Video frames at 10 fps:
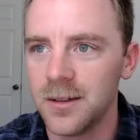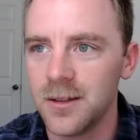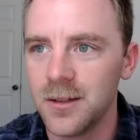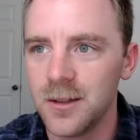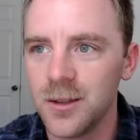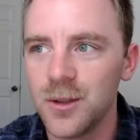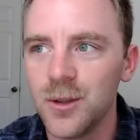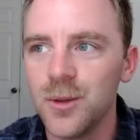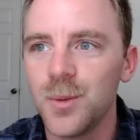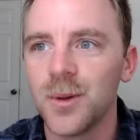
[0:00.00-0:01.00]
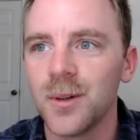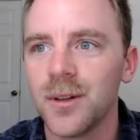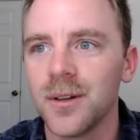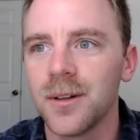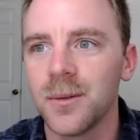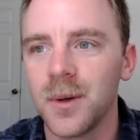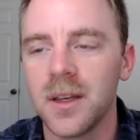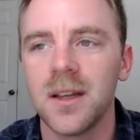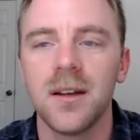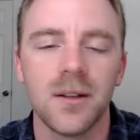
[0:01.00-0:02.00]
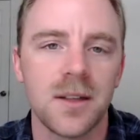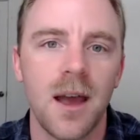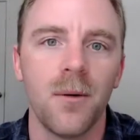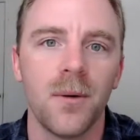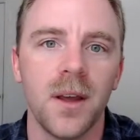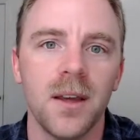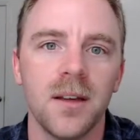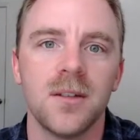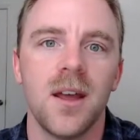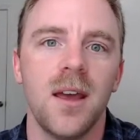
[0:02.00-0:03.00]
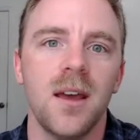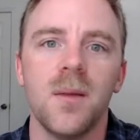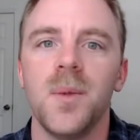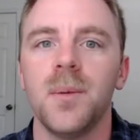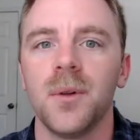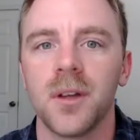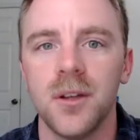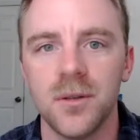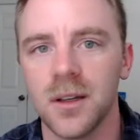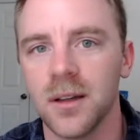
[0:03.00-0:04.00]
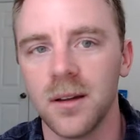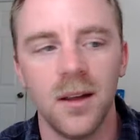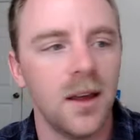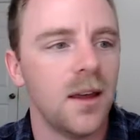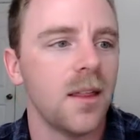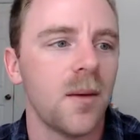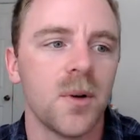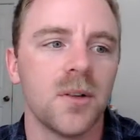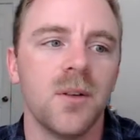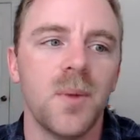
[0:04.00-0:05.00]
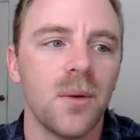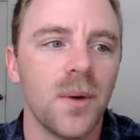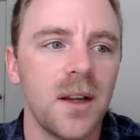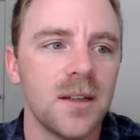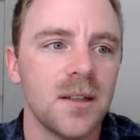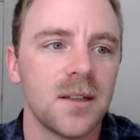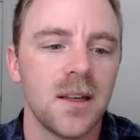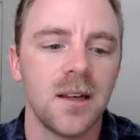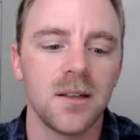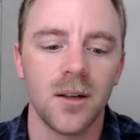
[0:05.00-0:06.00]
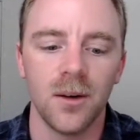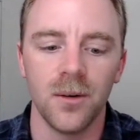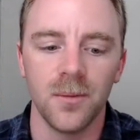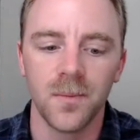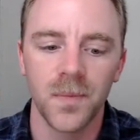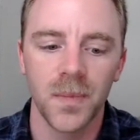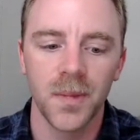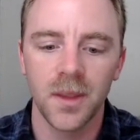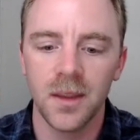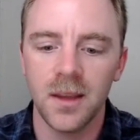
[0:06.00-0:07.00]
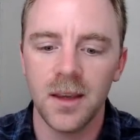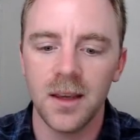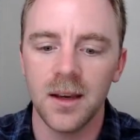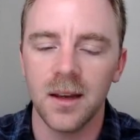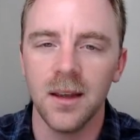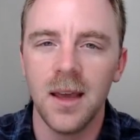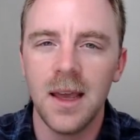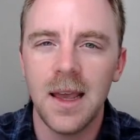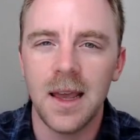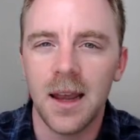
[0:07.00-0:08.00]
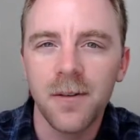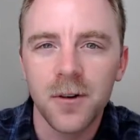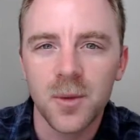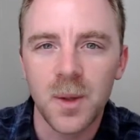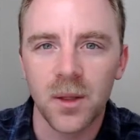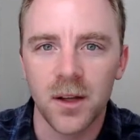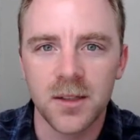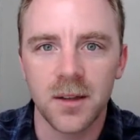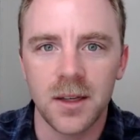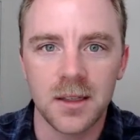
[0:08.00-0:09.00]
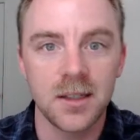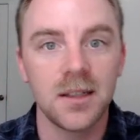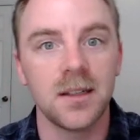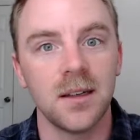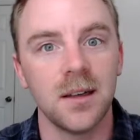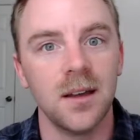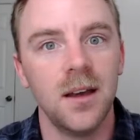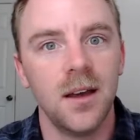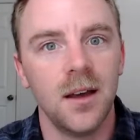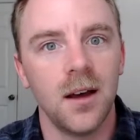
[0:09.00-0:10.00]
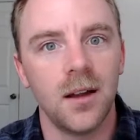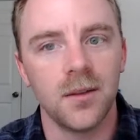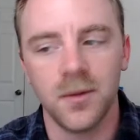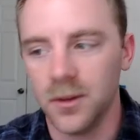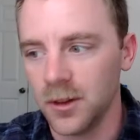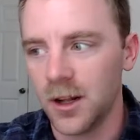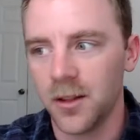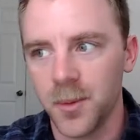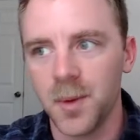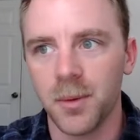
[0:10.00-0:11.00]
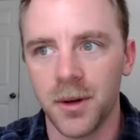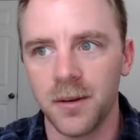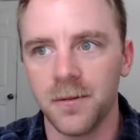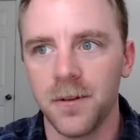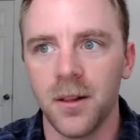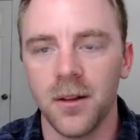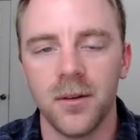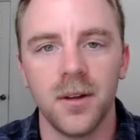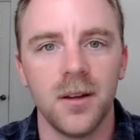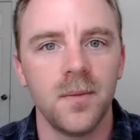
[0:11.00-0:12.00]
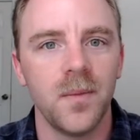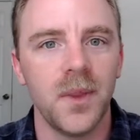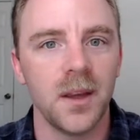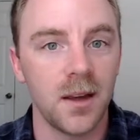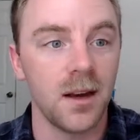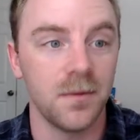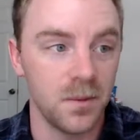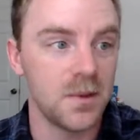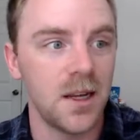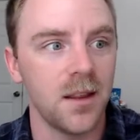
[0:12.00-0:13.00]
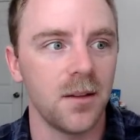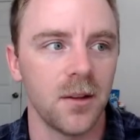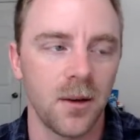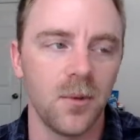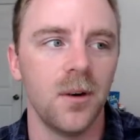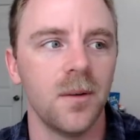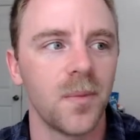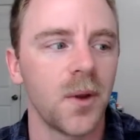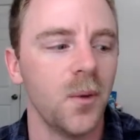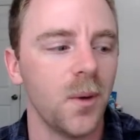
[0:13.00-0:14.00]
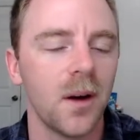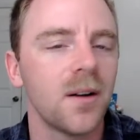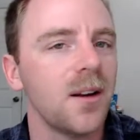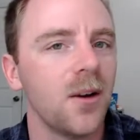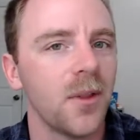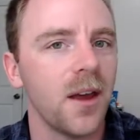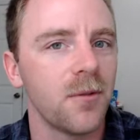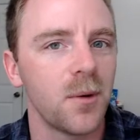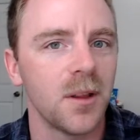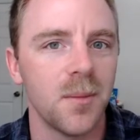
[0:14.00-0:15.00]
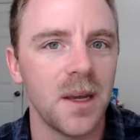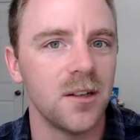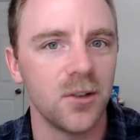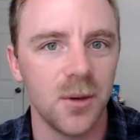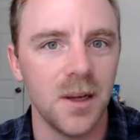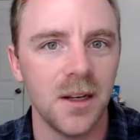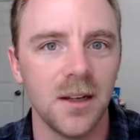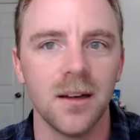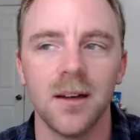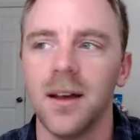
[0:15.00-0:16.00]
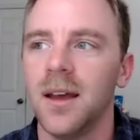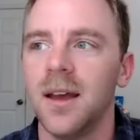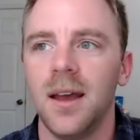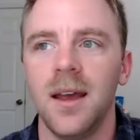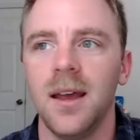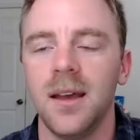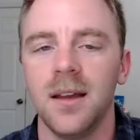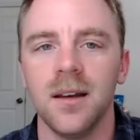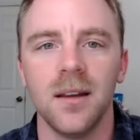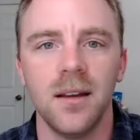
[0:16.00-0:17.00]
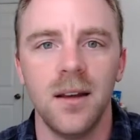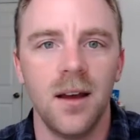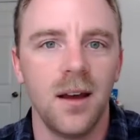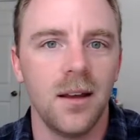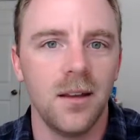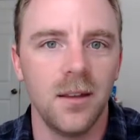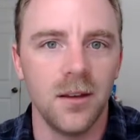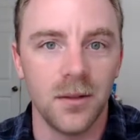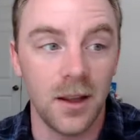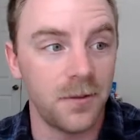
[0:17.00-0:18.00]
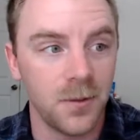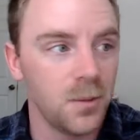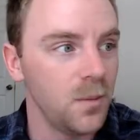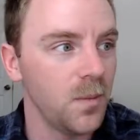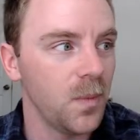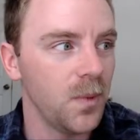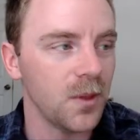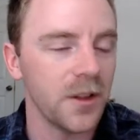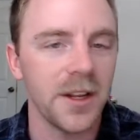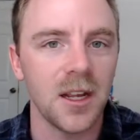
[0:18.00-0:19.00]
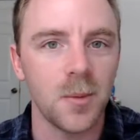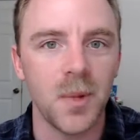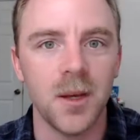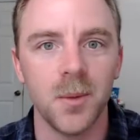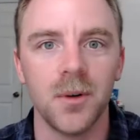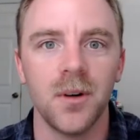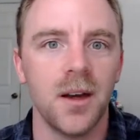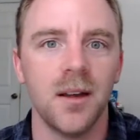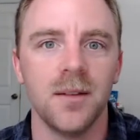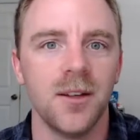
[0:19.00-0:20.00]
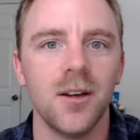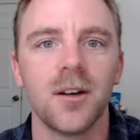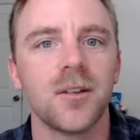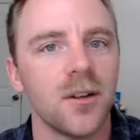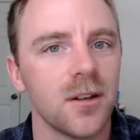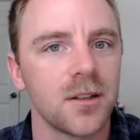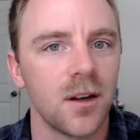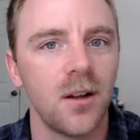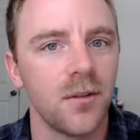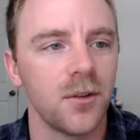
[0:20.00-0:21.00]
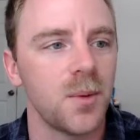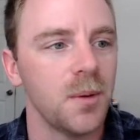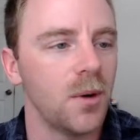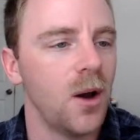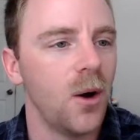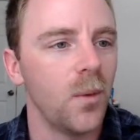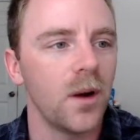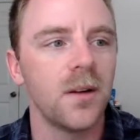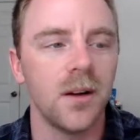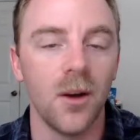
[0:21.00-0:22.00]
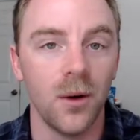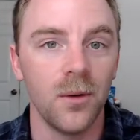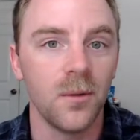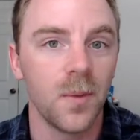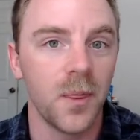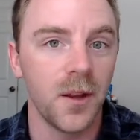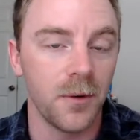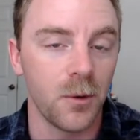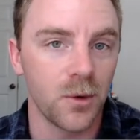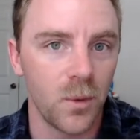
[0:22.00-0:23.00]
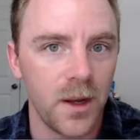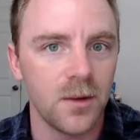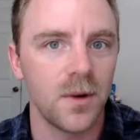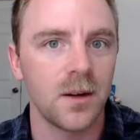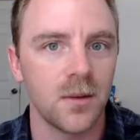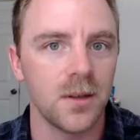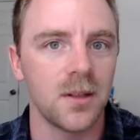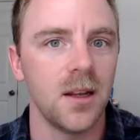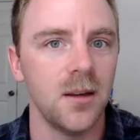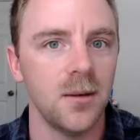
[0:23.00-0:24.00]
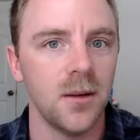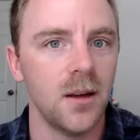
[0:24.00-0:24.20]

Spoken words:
super ridiculous outrage and people accusing that person of being racist. And so in an effort to be logically consistent, a lot of the people that I've followed, they kind of say that. They're like, well, we already know that everyone in the mainstream media and the left-leaning people and the Young Turks and all of those people, we already know that if it was a white director that said he